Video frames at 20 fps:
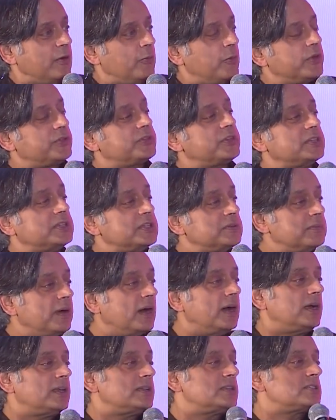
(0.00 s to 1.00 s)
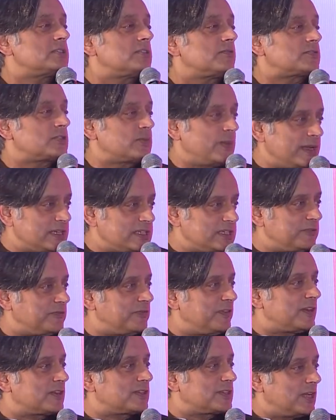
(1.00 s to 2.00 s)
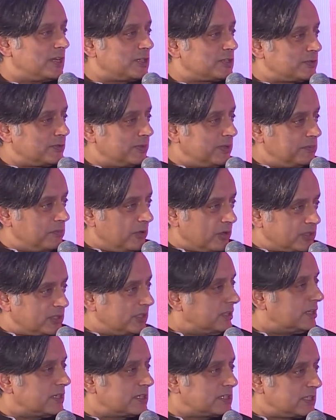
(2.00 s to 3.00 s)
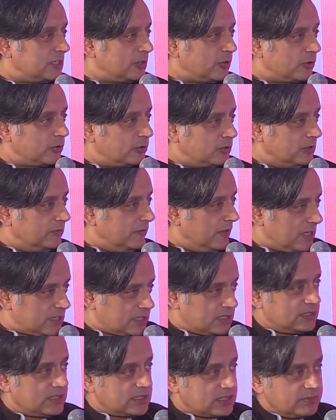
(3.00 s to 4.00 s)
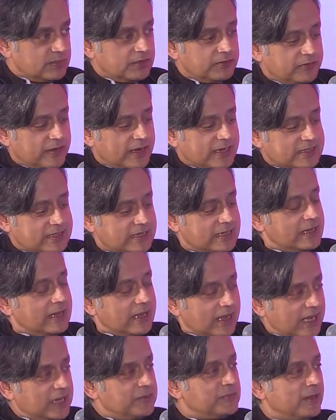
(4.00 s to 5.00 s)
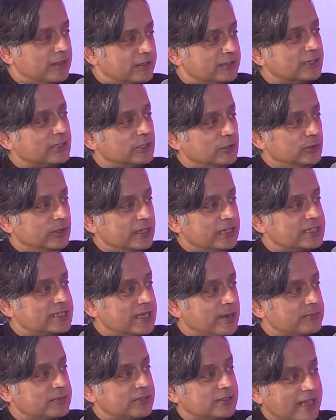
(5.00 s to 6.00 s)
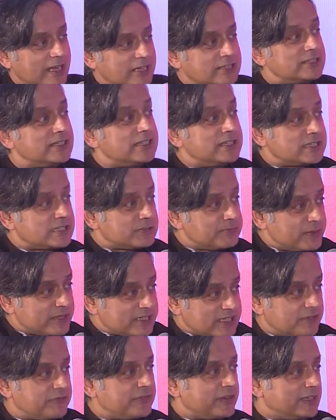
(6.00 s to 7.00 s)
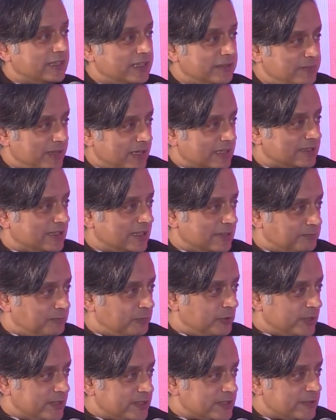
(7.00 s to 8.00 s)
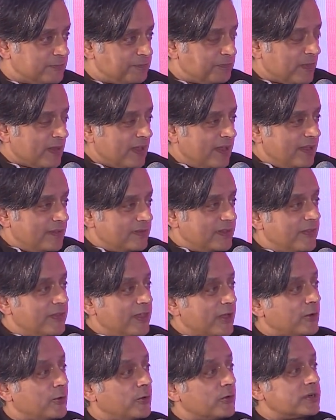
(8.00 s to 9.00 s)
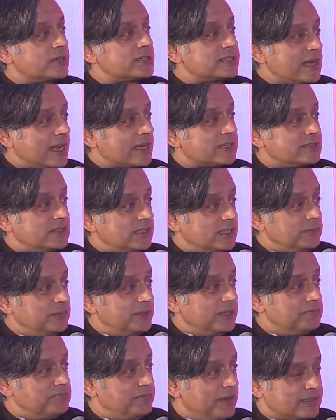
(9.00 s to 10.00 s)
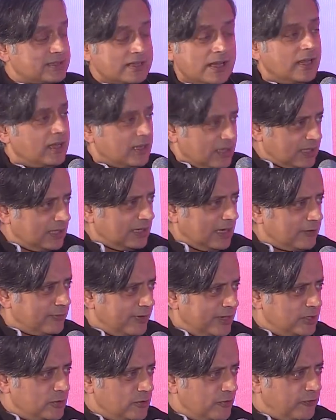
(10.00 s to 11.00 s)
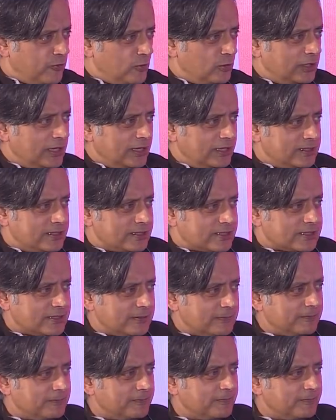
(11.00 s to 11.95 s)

with the demands of 21st century modernity or universalism. In fact, in my concluding chapter, I actually specifically make that point, that there couldn't actually be a better, can I read you 4 lines?